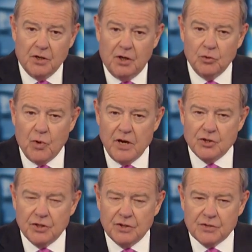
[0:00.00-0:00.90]
uh,
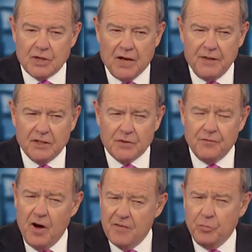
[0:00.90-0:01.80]
arranging this, I think it's a
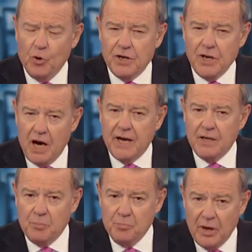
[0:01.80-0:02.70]

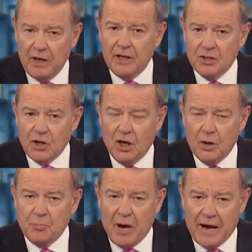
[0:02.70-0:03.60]
$5.9 billion
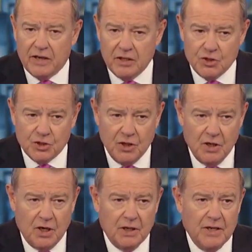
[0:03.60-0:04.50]
package,
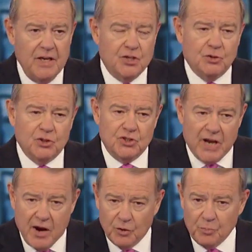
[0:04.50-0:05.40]
an initial
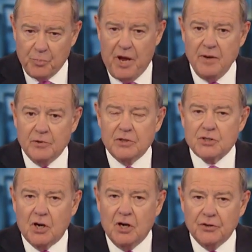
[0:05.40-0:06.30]
down payment
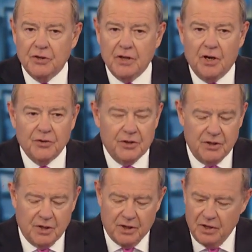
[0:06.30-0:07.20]
on the, on
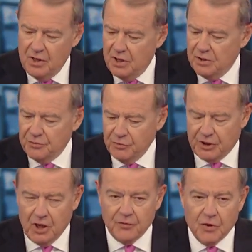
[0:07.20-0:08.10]
the, uh, uh, the
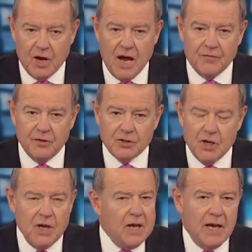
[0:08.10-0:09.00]
recovery effort.
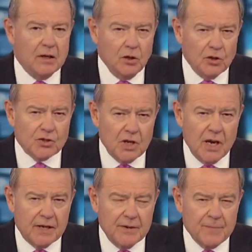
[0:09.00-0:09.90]
It looks
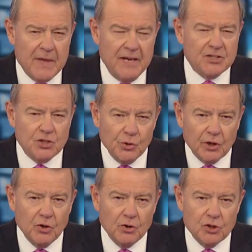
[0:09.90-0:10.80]
like he's
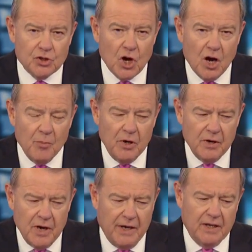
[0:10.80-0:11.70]
doing a good job,
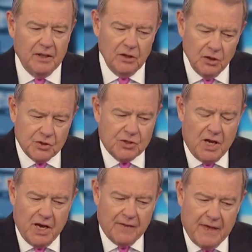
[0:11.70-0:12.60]
and it looks
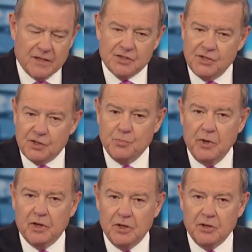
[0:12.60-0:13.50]
like that $6
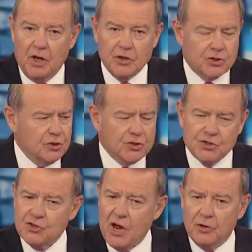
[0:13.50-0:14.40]
billion should
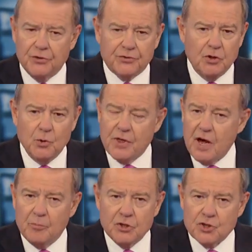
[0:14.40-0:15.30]
sail through
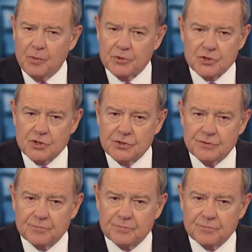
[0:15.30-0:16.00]
without much opposition.